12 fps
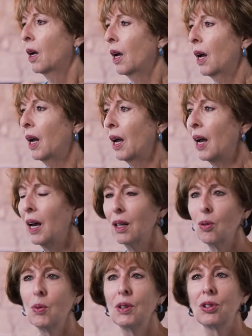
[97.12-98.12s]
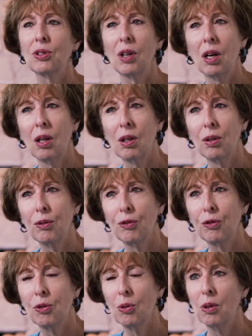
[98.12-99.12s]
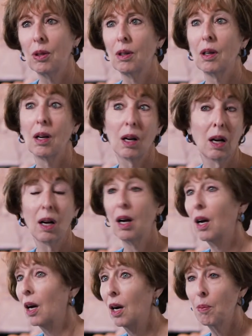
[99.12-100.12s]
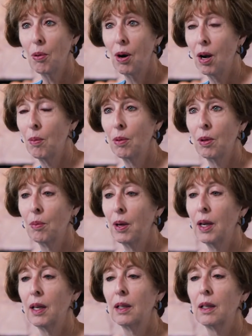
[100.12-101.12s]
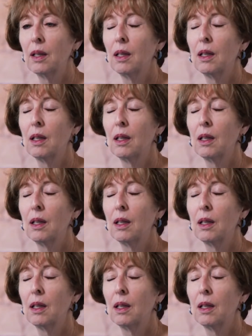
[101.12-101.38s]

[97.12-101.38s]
how do we solve for a problem? And